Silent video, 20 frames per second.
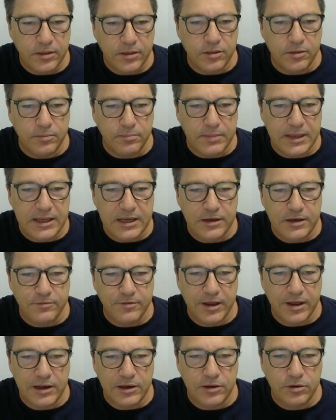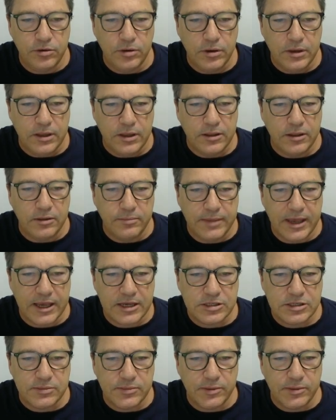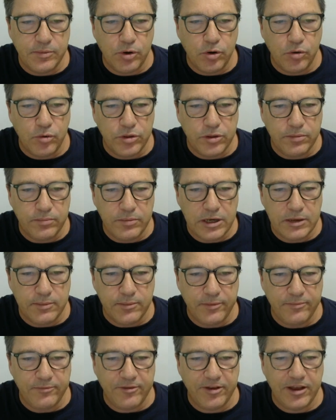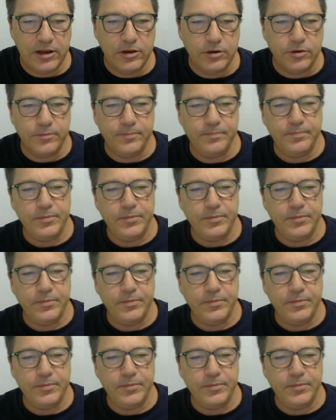the mean value, the maximum or the minimum value.